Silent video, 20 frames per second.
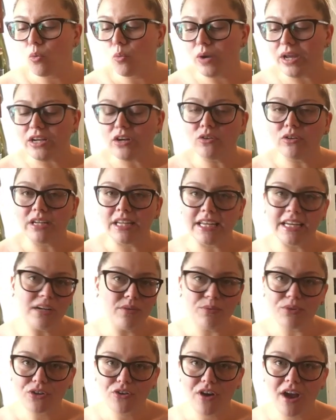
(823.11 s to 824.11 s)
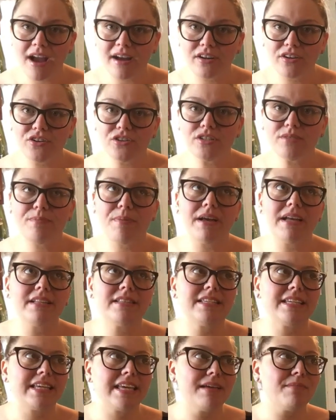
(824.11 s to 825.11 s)
We don't eat it with crackers,
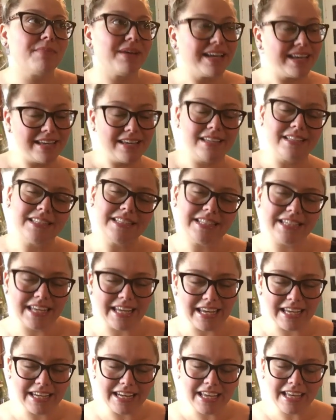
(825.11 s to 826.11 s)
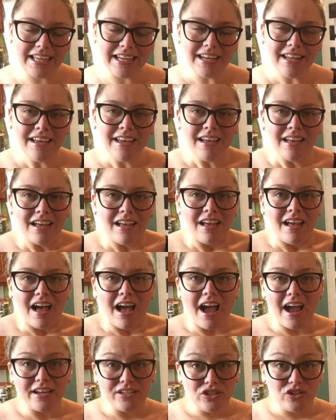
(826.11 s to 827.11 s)
but to get my kids to eat it,
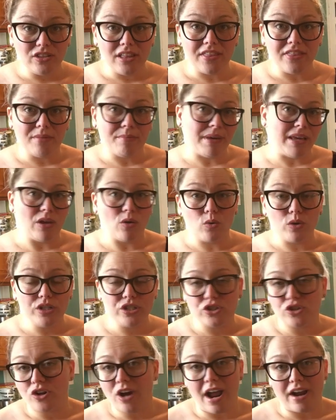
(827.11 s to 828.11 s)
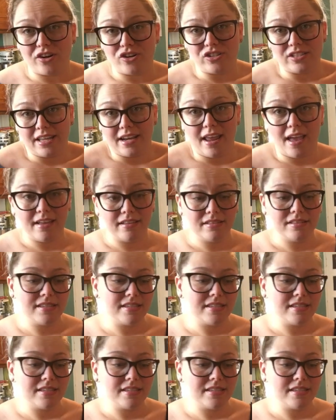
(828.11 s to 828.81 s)
I do let them eat oyster crackers in it.